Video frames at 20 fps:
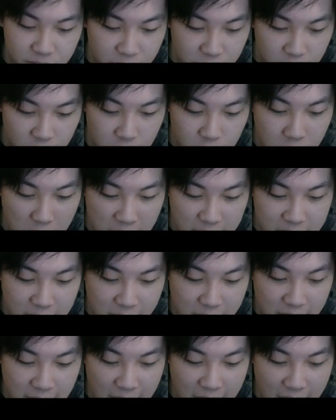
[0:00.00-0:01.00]
you
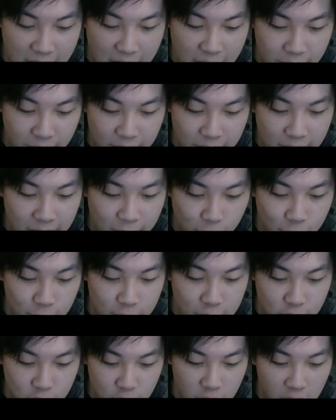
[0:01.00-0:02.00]
basically have an
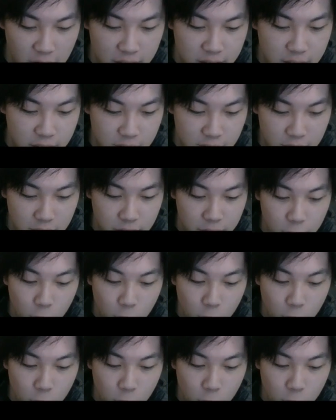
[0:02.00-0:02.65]
increased chance.